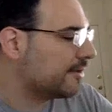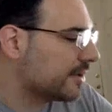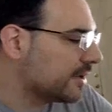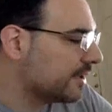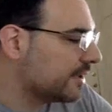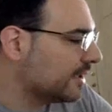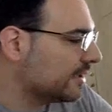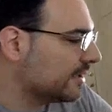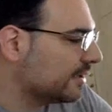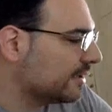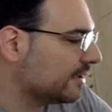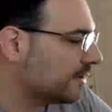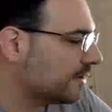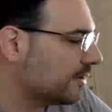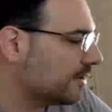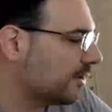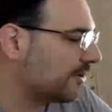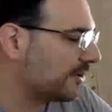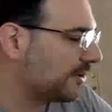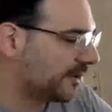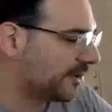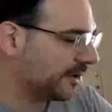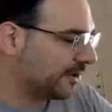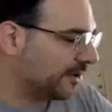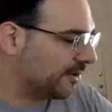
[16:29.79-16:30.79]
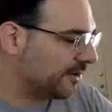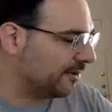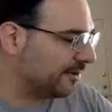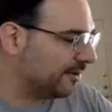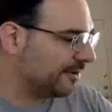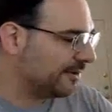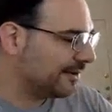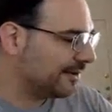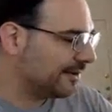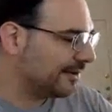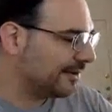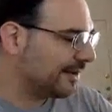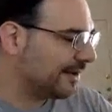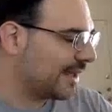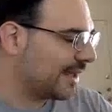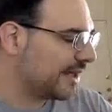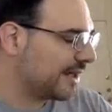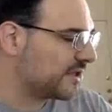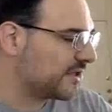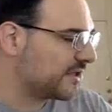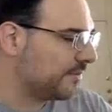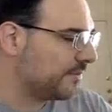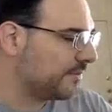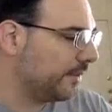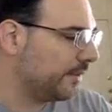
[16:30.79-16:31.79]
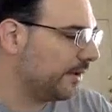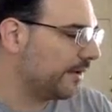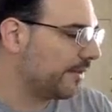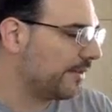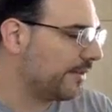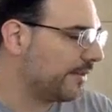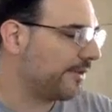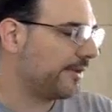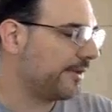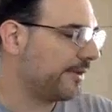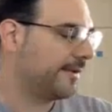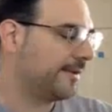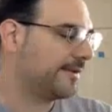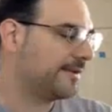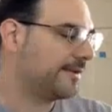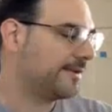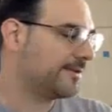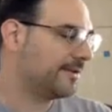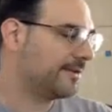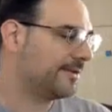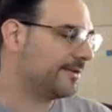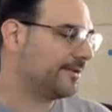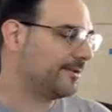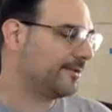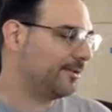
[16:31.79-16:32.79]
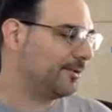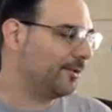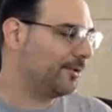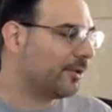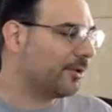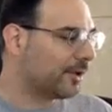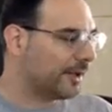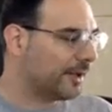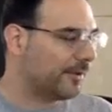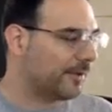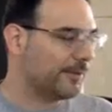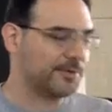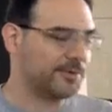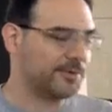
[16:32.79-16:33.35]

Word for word: in Tokyo last month. So, or it was a